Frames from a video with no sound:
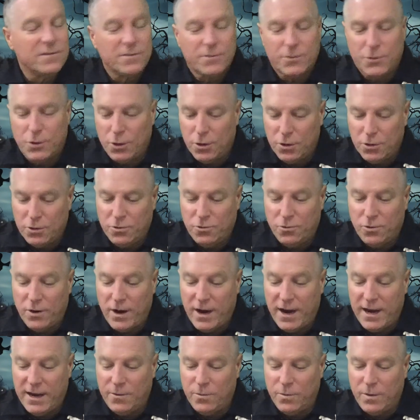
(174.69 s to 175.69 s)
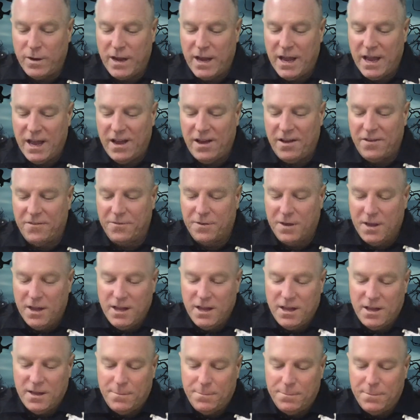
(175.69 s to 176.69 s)
Third grade. Oh,
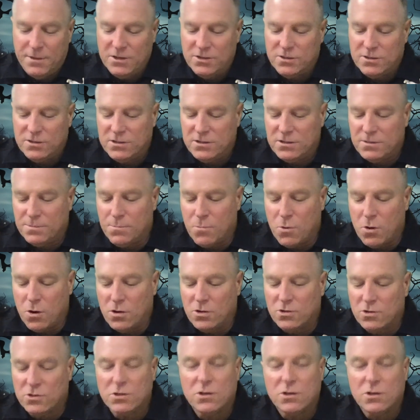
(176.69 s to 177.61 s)
Marsco. Marsco.